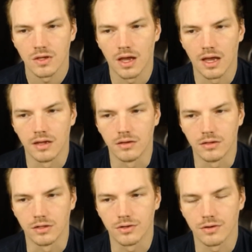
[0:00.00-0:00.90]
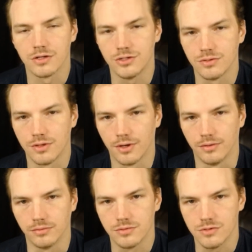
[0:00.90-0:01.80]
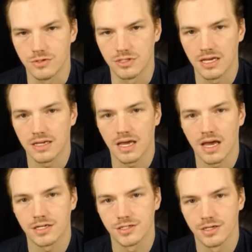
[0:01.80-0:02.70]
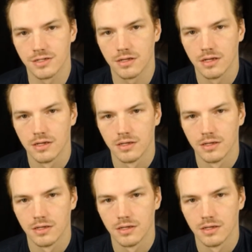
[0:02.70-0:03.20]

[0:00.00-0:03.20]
I encourage you, though, to take action,